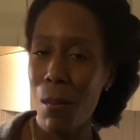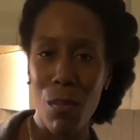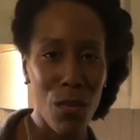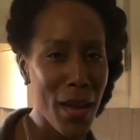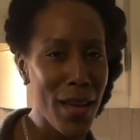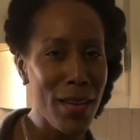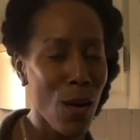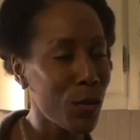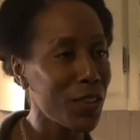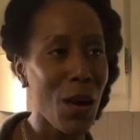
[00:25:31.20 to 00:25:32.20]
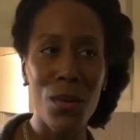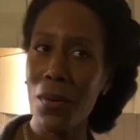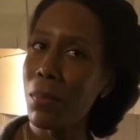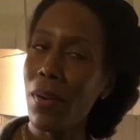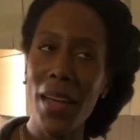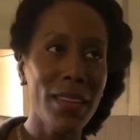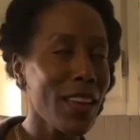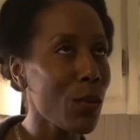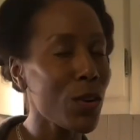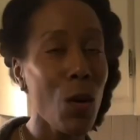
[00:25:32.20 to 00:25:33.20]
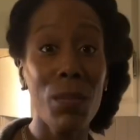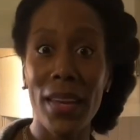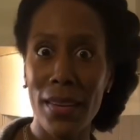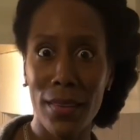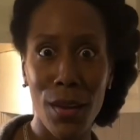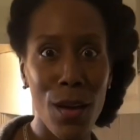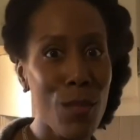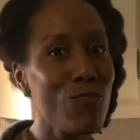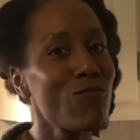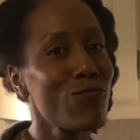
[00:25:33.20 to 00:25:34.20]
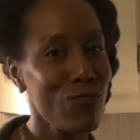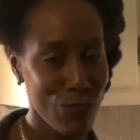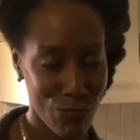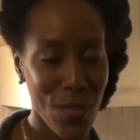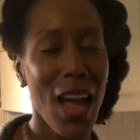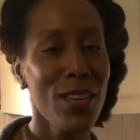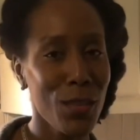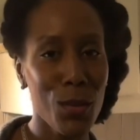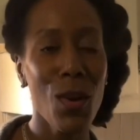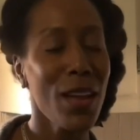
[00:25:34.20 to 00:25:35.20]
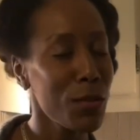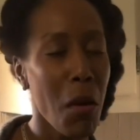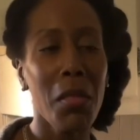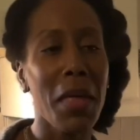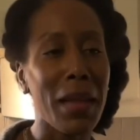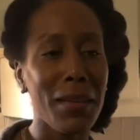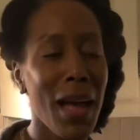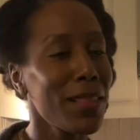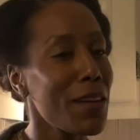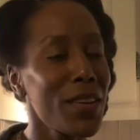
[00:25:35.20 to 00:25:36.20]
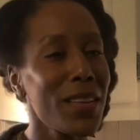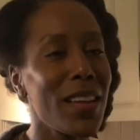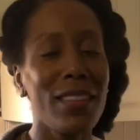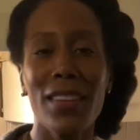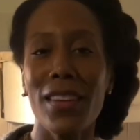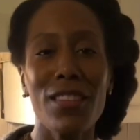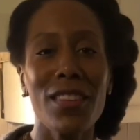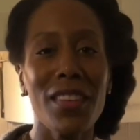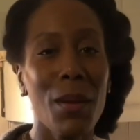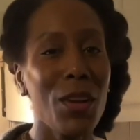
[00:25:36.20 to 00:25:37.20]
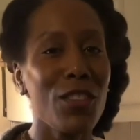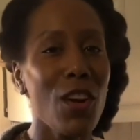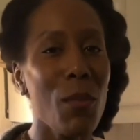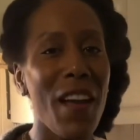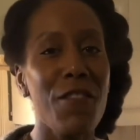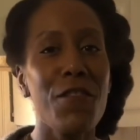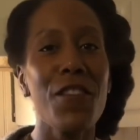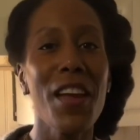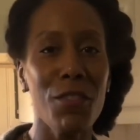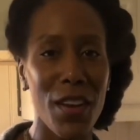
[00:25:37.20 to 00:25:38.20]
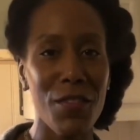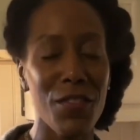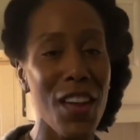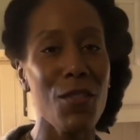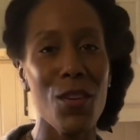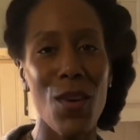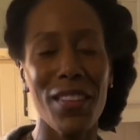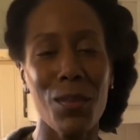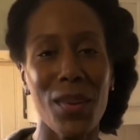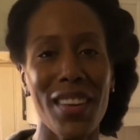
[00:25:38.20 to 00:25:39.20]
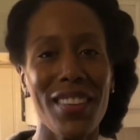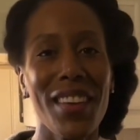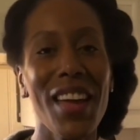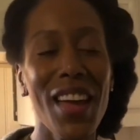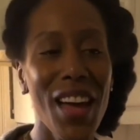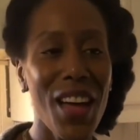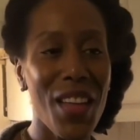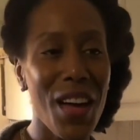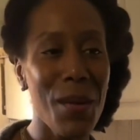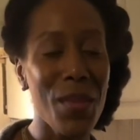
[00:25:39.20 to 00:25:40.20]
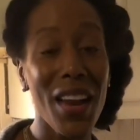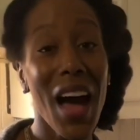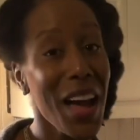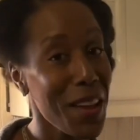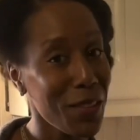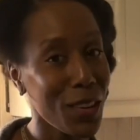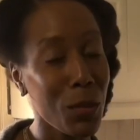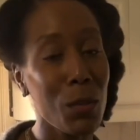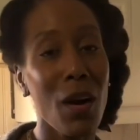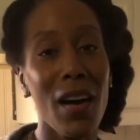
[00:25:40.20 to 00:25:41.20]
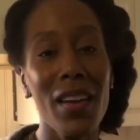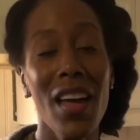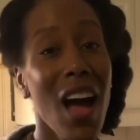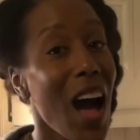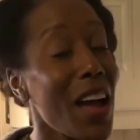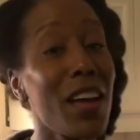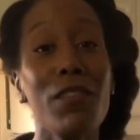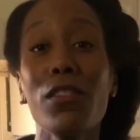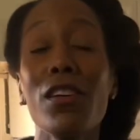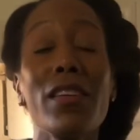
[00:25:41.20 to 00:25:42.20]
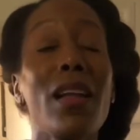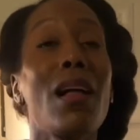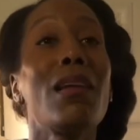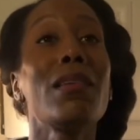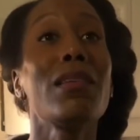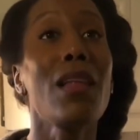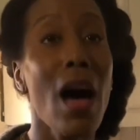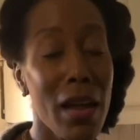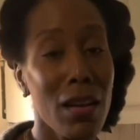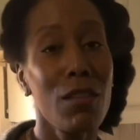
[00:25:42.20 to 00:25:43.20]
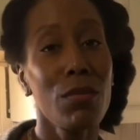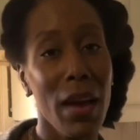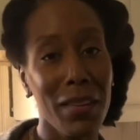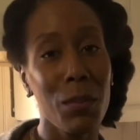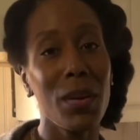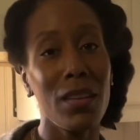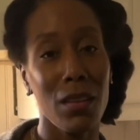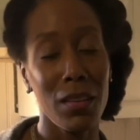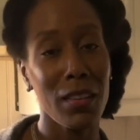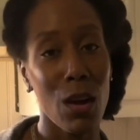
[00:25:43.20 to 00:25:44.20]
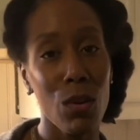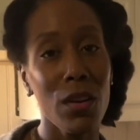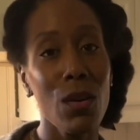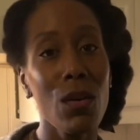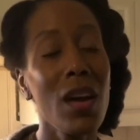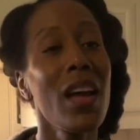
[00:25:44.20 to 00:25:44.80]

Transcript: Bread. Oh, sourdough bread, sourdough pizza. I do all of that. I love it. It's delicious, and I'm going to share my favorite recipes that I have stumbled upon. I have looked at a lot of recipes on sourdough,